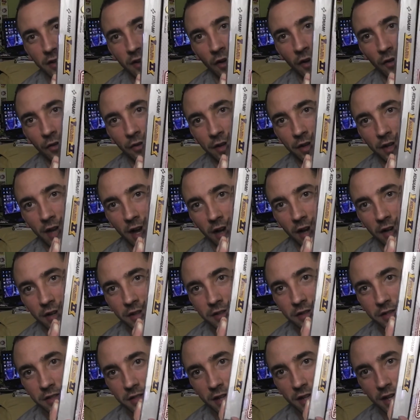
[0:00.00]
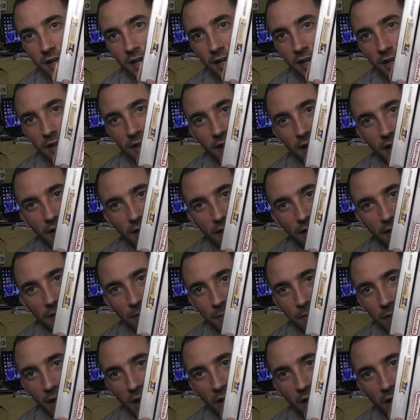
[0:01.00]
Oh, the colours,
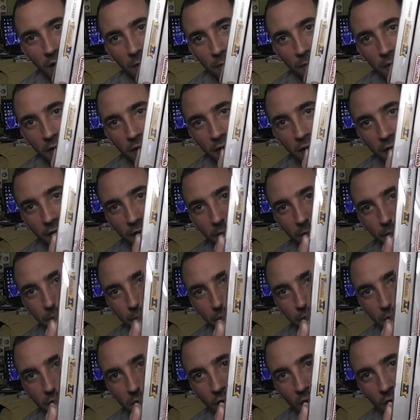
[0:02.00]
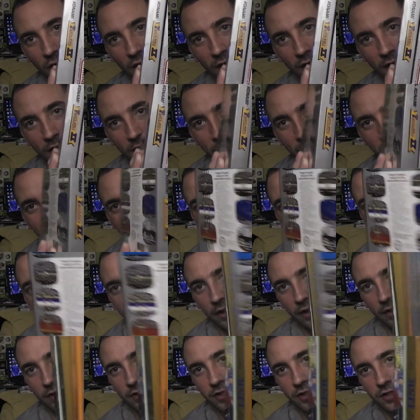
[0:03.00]
the artwork, the writing, everything,
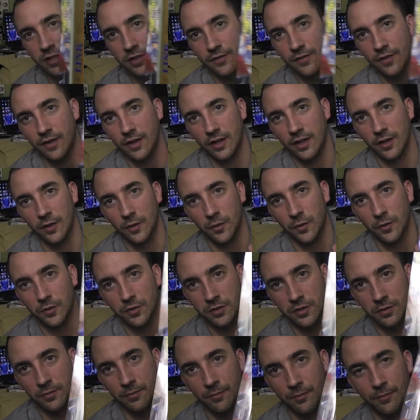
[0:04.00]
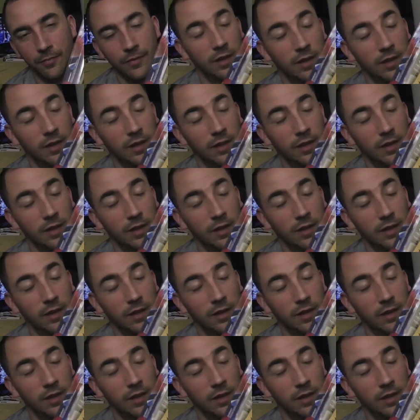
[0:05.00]
just fucking awesome.